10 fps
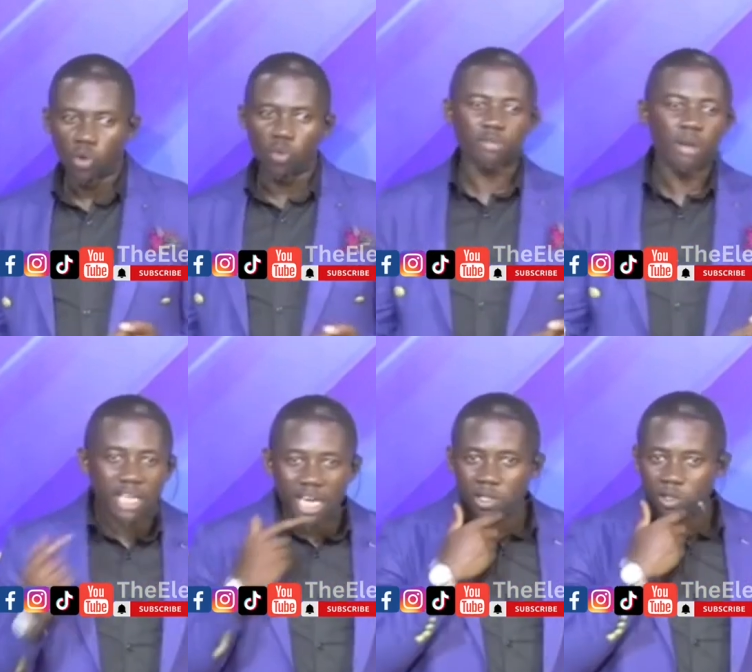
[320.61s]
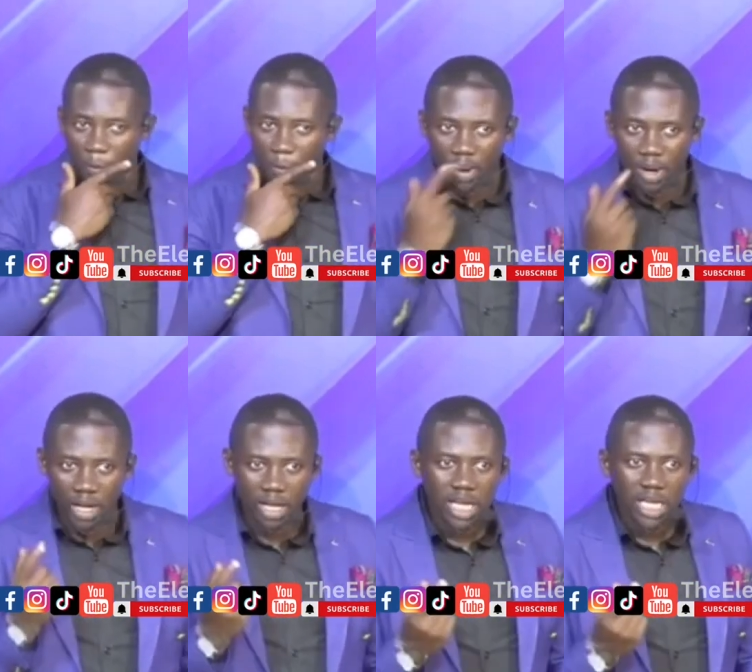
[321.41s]
When we begin to pray,
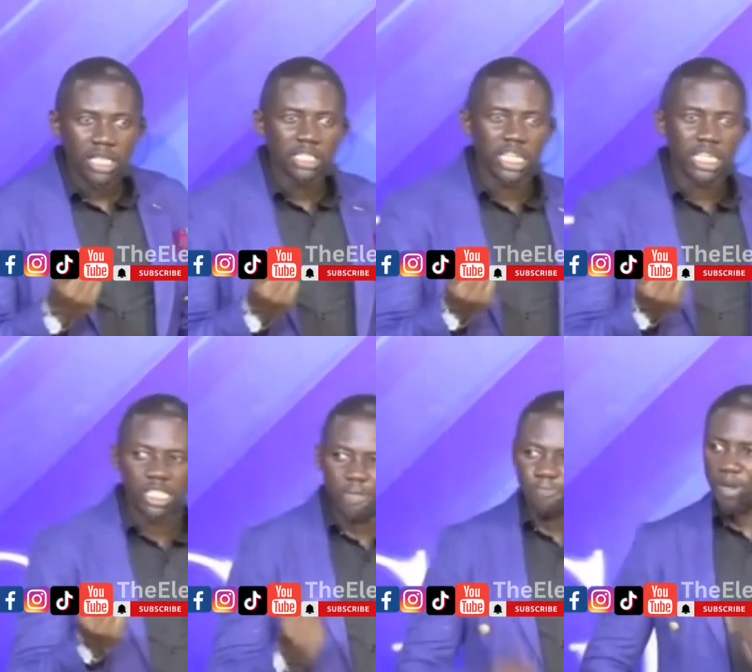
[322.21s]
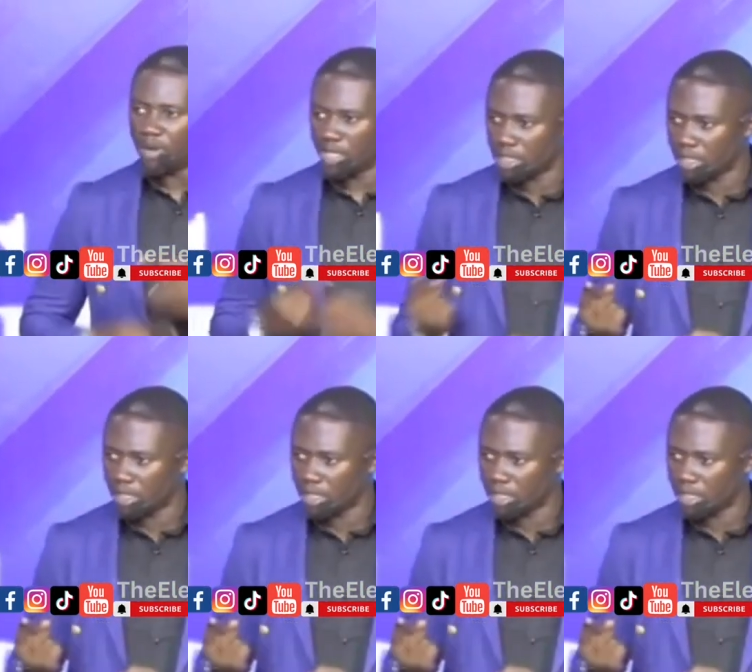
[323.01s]
the spirit